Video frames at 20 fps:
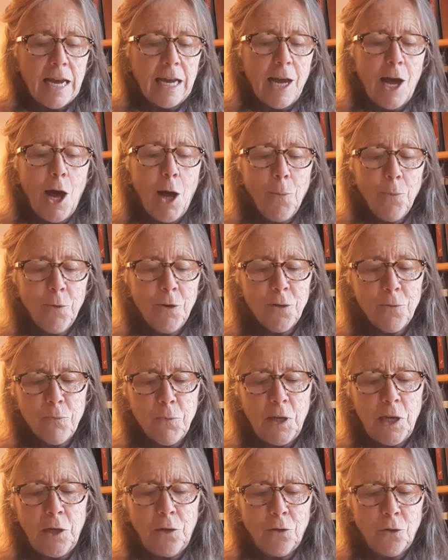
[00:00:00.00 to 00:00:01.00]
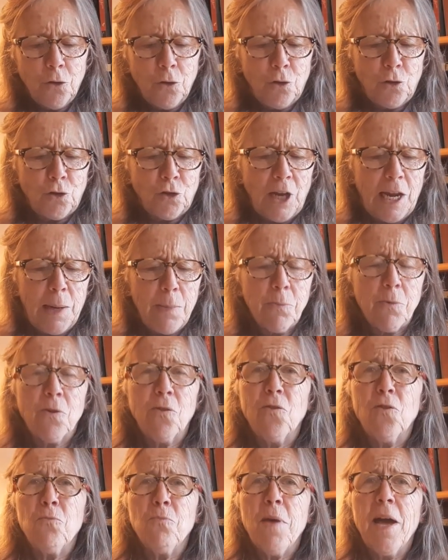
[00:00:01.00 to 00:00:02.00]
Come with me to the chamber
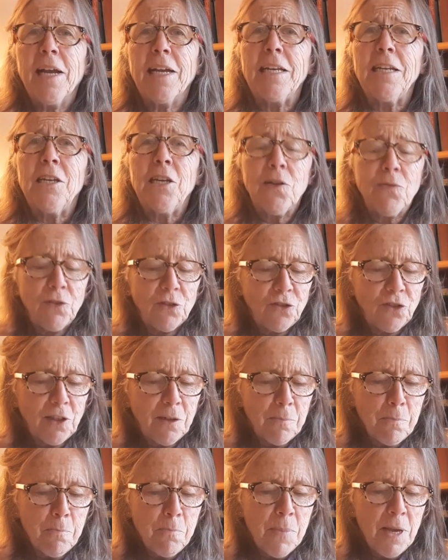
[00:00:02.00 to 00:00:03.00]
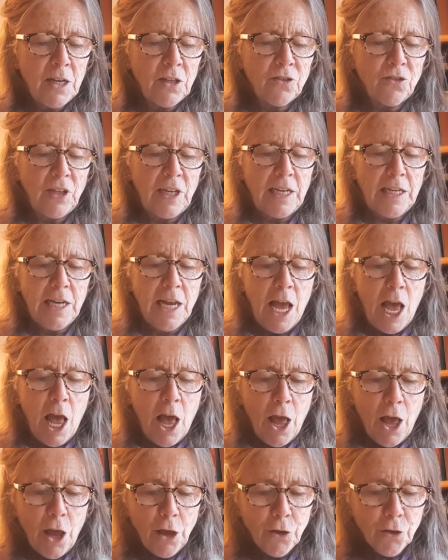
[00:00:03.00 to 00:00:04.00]
of magnificent mixing,
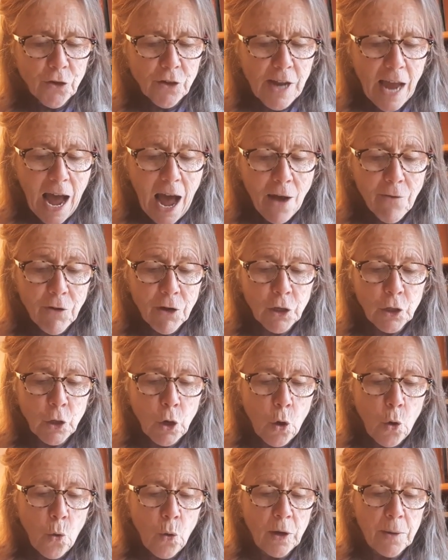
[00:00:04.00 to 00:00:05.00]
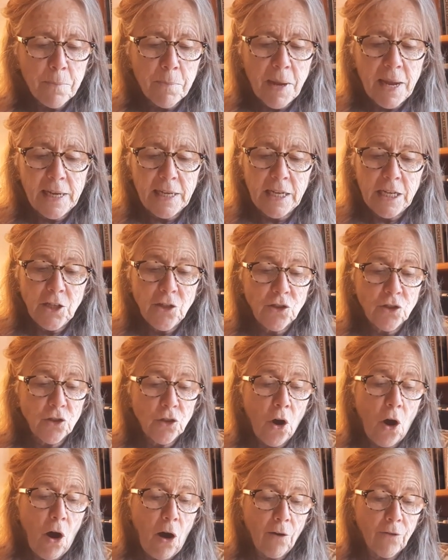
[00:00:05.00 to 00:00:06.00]
and you can have a go at making
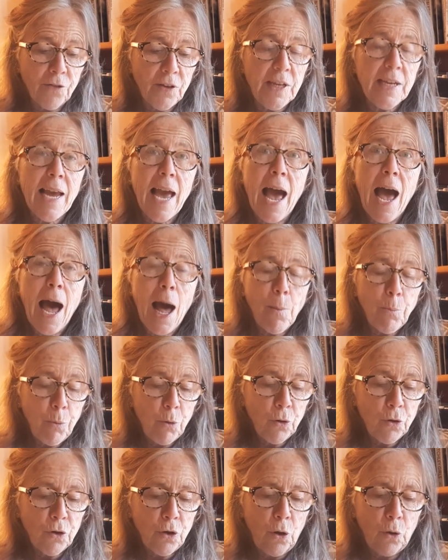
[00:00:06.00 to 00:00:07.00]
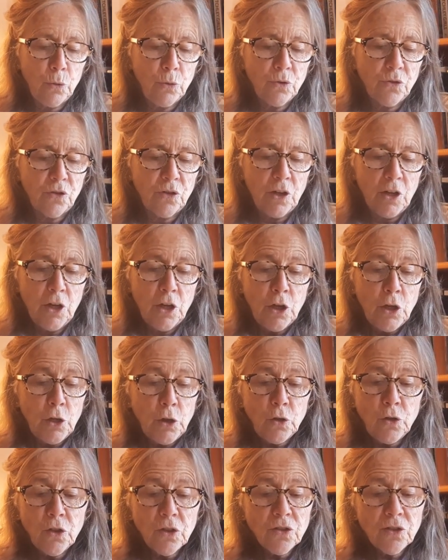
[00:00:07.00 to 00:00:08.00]
toffee apple coats.
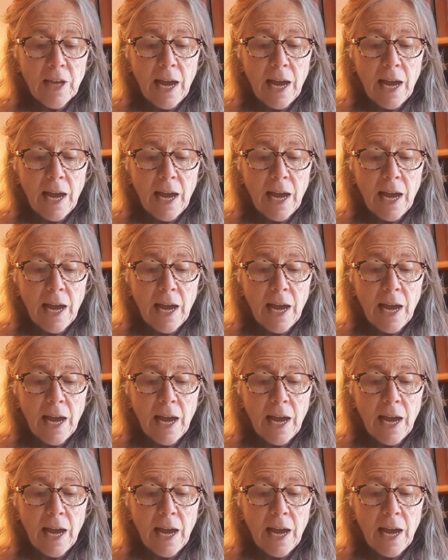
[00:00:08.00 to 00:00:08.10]
You just